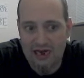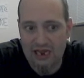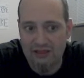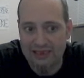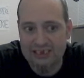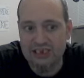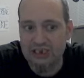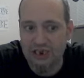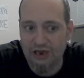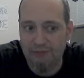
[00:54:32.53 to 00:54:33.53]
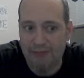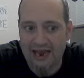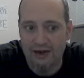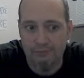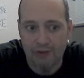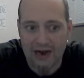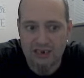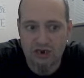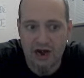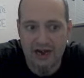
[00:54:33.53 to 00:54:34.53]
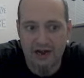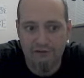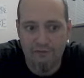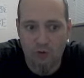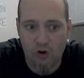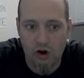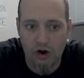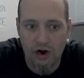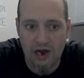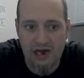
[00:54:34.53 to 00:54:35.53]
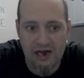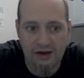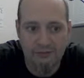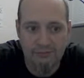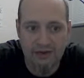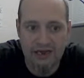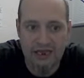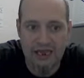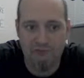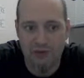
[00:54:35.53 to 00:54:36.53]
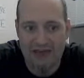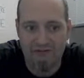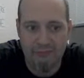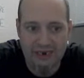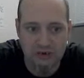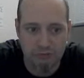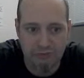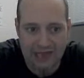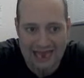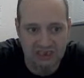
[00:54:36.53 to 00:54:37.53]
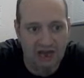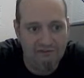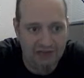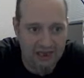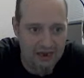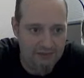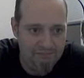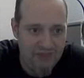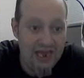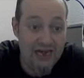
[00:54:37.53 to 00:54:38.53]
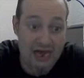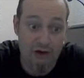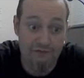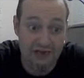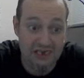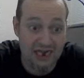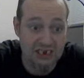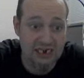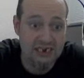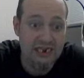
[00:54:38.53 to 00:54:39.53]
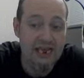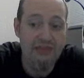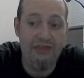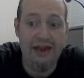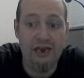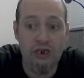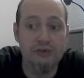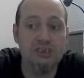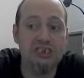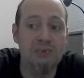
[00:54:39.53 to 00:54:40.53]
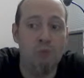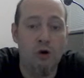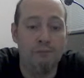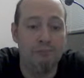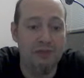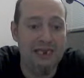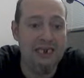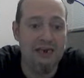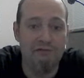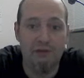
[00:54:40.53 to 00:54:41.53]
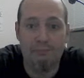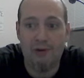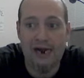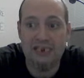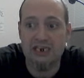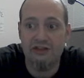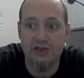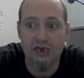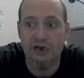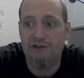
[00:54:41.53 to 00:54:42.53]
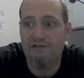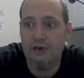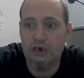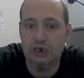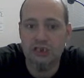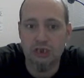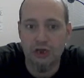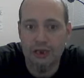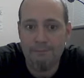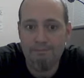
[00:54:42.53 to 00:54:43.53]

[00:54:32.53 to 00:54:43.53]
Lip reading: this is a good buy-in price right here for if we have a major blast-off again. Now, if it doesn't, that you could see more bleeding of the price into the near future. Let's look.